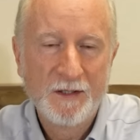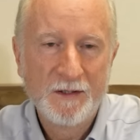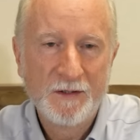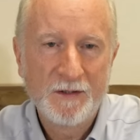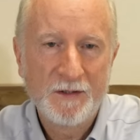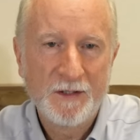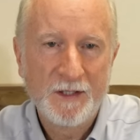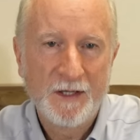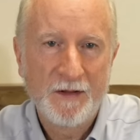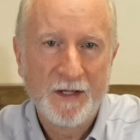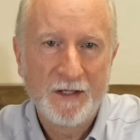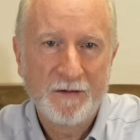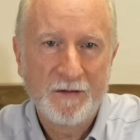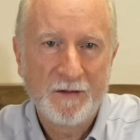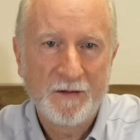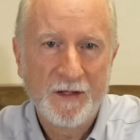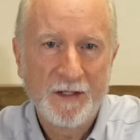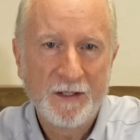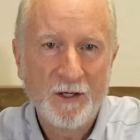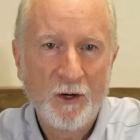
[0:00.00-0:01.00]
Yeah,
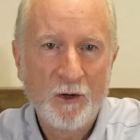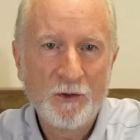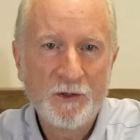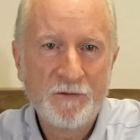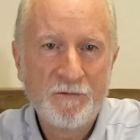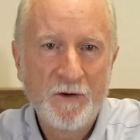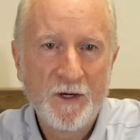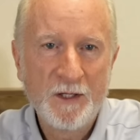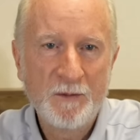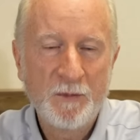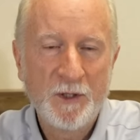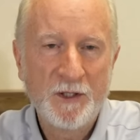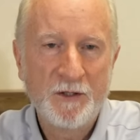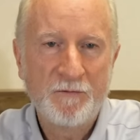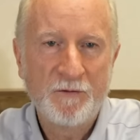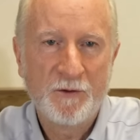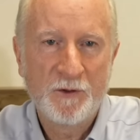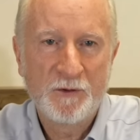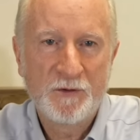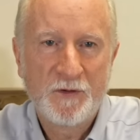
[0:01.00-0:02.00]
they can always find money
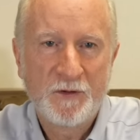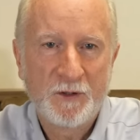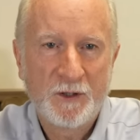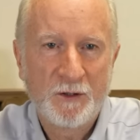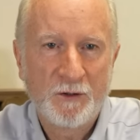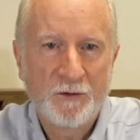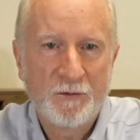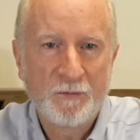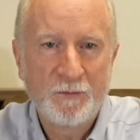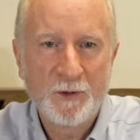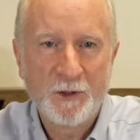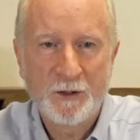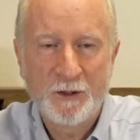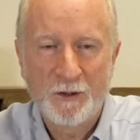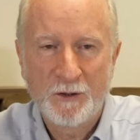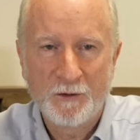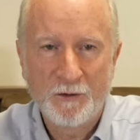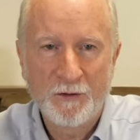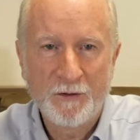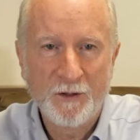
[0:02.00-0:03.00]
for those
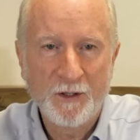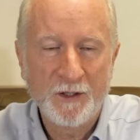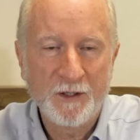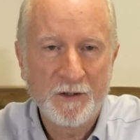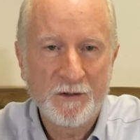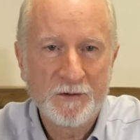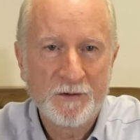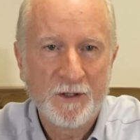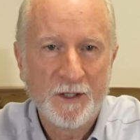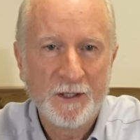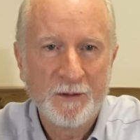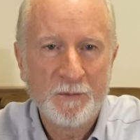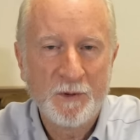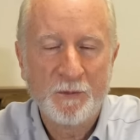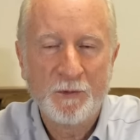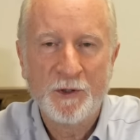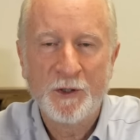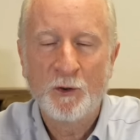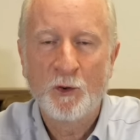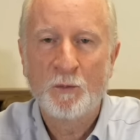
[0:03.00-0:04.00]
particular things, right?
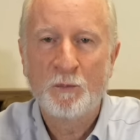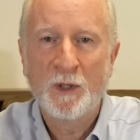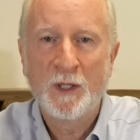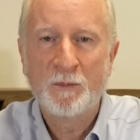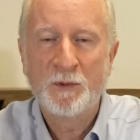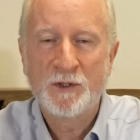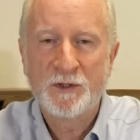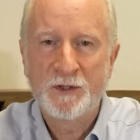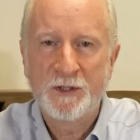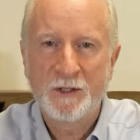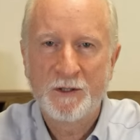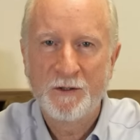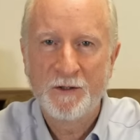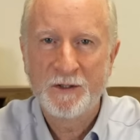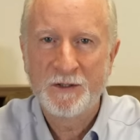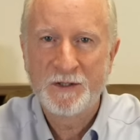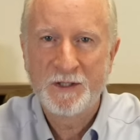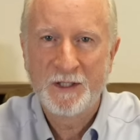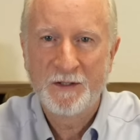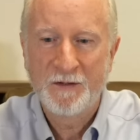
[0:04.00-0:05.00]
Remember the old bumper sticker
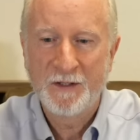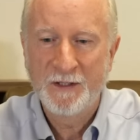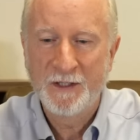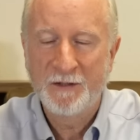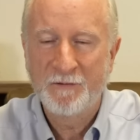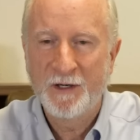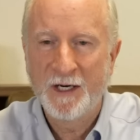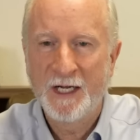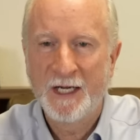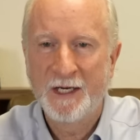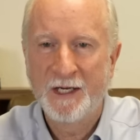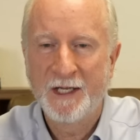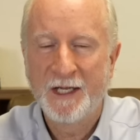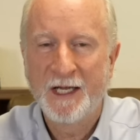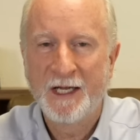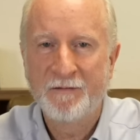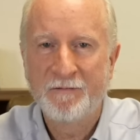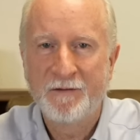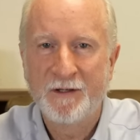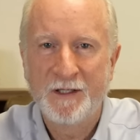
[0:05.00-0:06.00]
that said they never had to
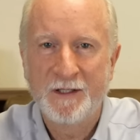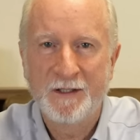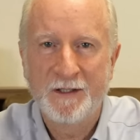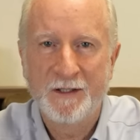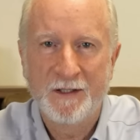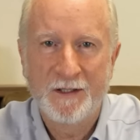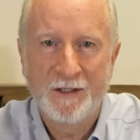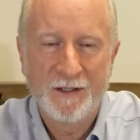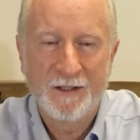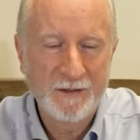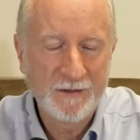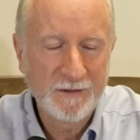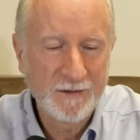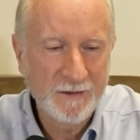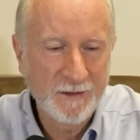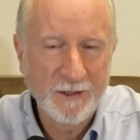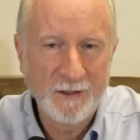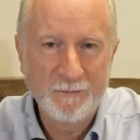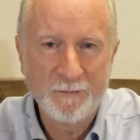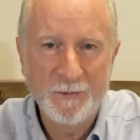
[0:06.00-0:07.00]
have
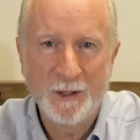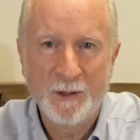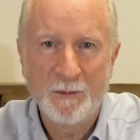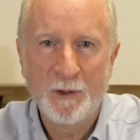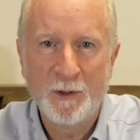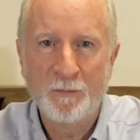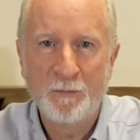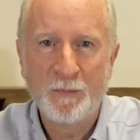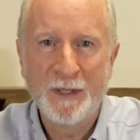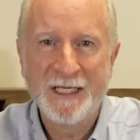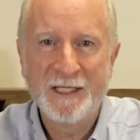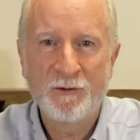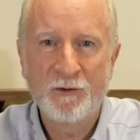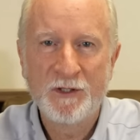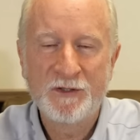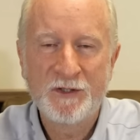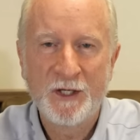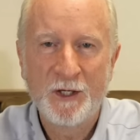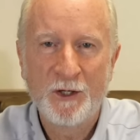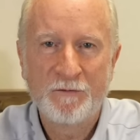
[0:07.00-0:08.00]
a bakery
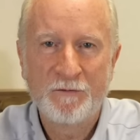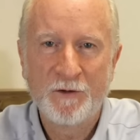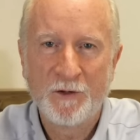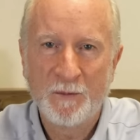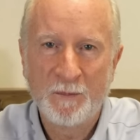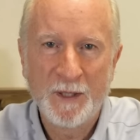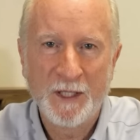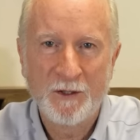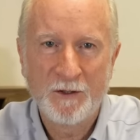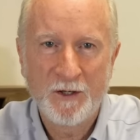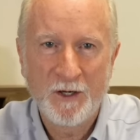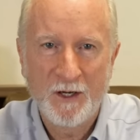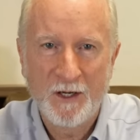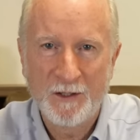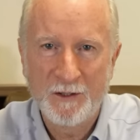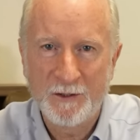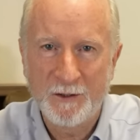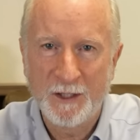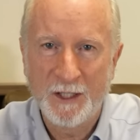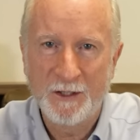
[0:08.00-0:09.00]
sale for the
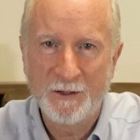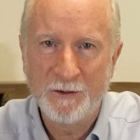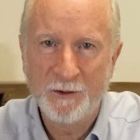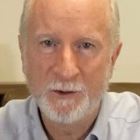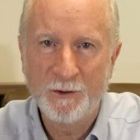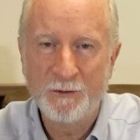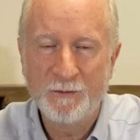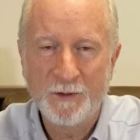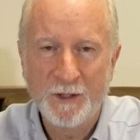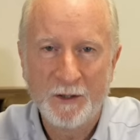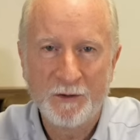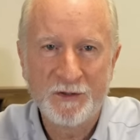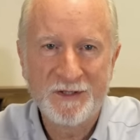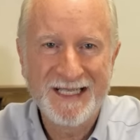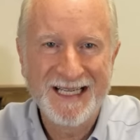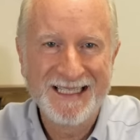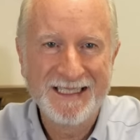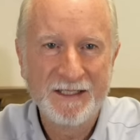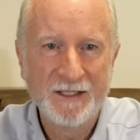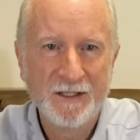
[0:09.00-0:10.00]
Pentagon to get a new
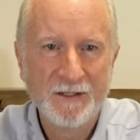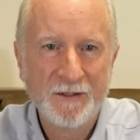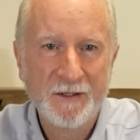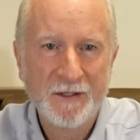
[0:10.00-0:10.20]
tank,